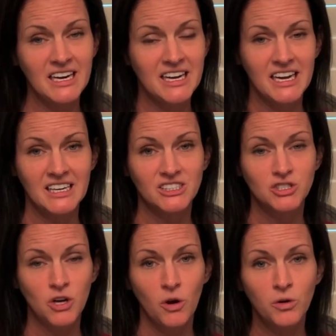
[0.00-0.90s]
kicks
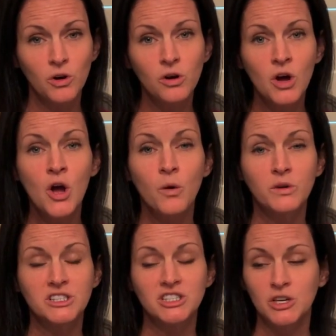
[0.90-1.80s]
total,
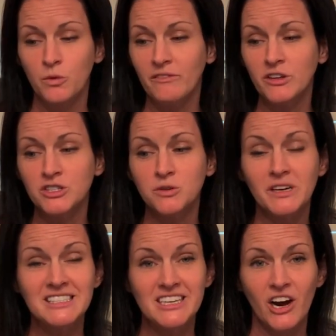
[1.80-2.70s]
which is equivalent to
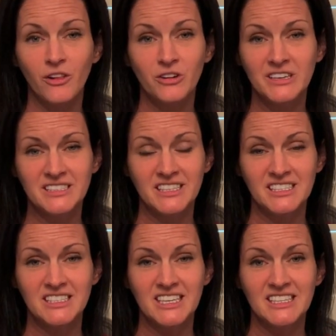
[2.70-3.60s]

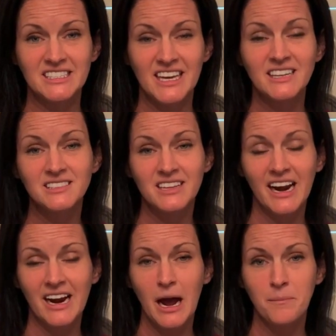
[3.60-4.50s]
$1.16 that I
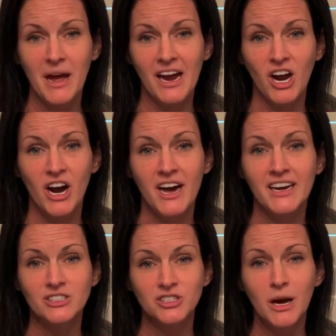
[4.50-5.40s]
got back on
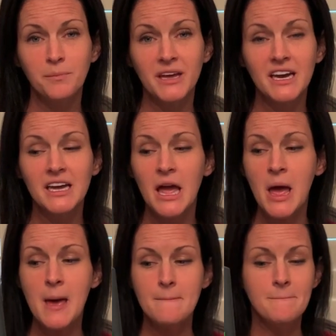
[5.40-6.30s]
Shopkick,
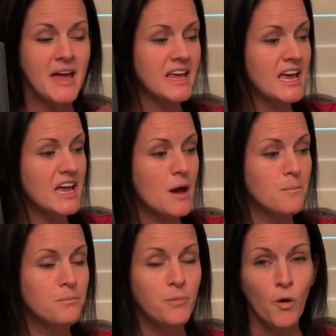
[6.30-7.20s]

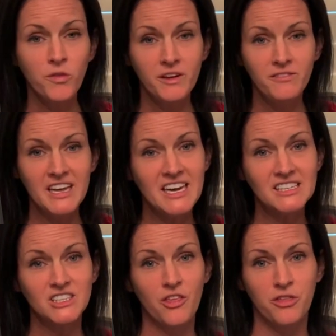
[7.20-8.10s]
making both of
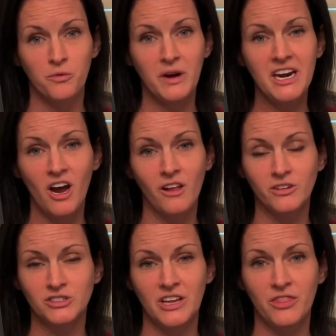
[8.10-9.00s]
these
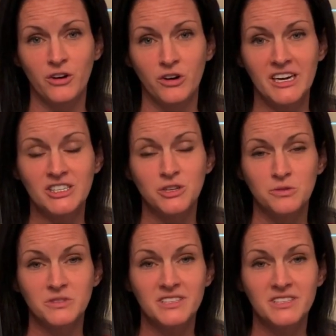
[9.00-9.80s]
$3.32